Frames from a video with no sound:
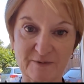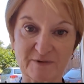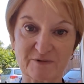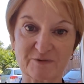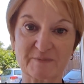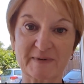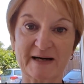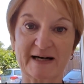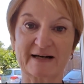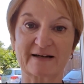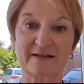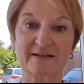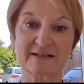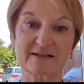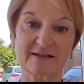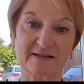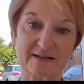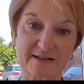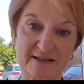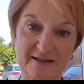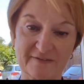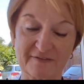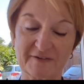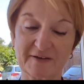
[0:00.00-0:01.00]
we've made a
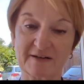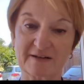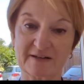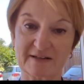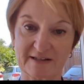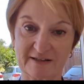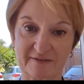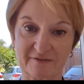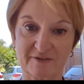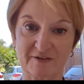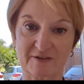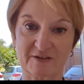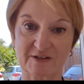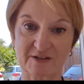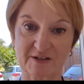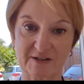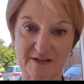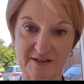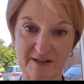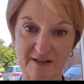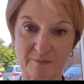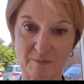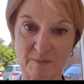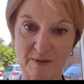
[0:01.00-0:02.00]
significant difference
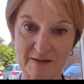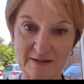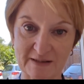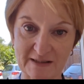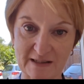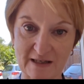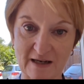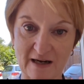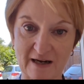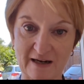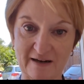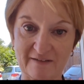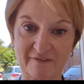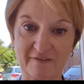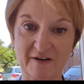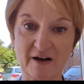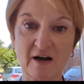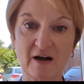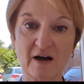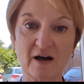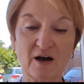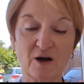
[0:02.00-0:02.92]
to someone's life,